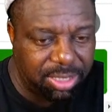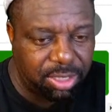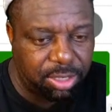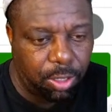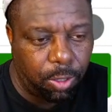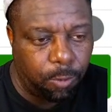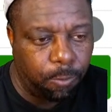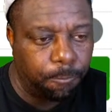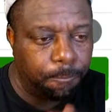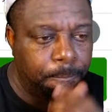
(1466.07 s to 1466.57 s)

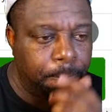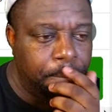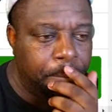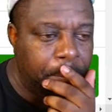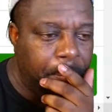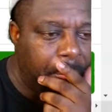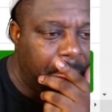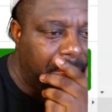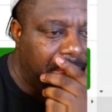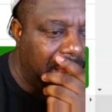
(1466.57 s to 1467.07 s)
So
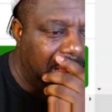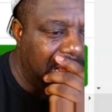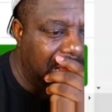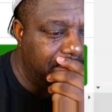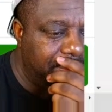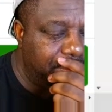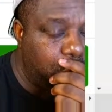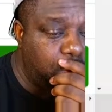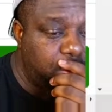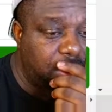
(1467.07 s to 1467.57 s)

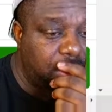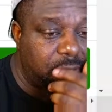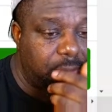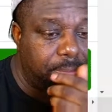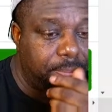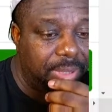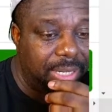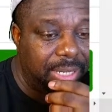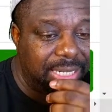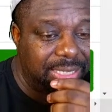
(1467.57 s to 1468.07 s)
those are some
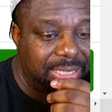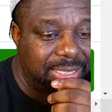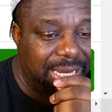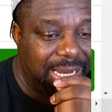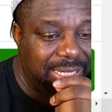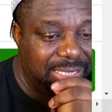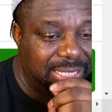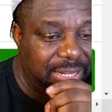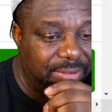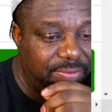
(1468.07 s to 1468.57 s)
plays that
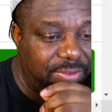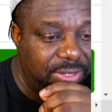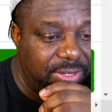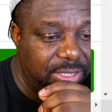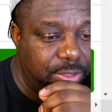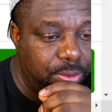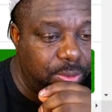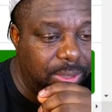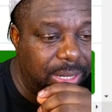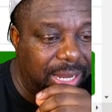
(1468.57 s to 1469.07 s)
I definitely
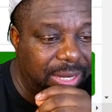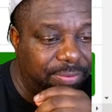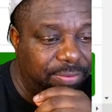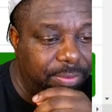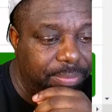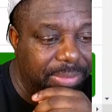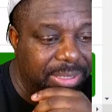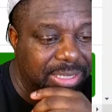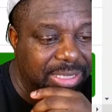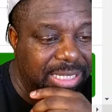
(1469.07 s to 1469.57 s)
do like
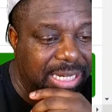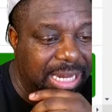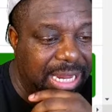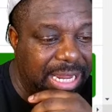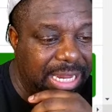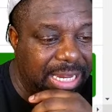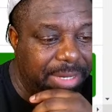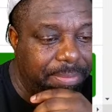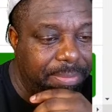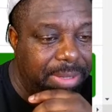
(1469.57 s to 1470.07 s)
from this
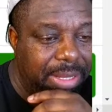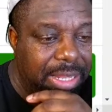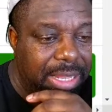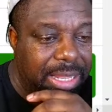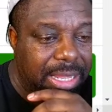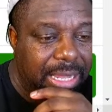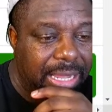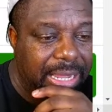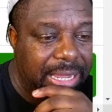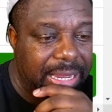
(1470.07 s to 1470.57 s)
game,
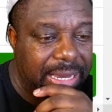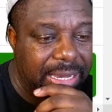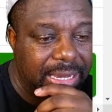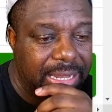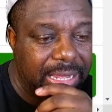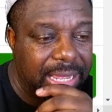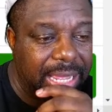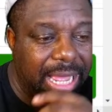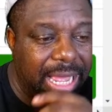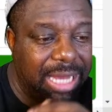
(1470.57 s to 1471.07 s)
and
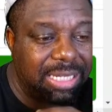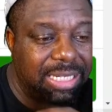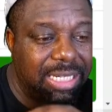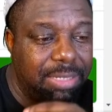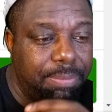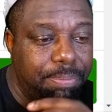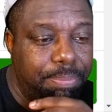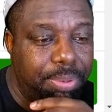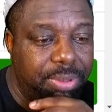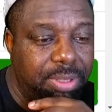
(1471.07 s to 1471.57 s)
I
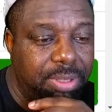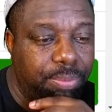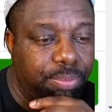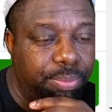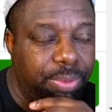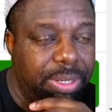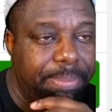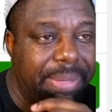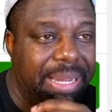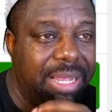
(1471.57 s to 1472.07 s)
didn't put the
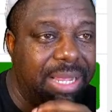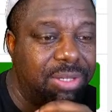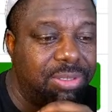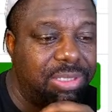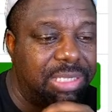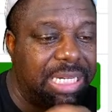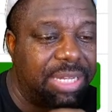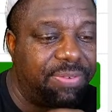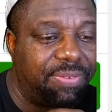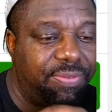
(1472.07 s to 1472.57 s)
rebounds
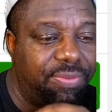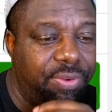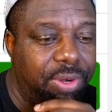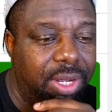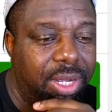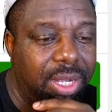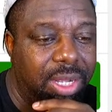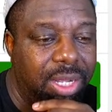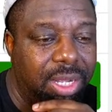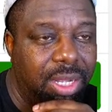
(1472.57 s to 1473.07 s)
there for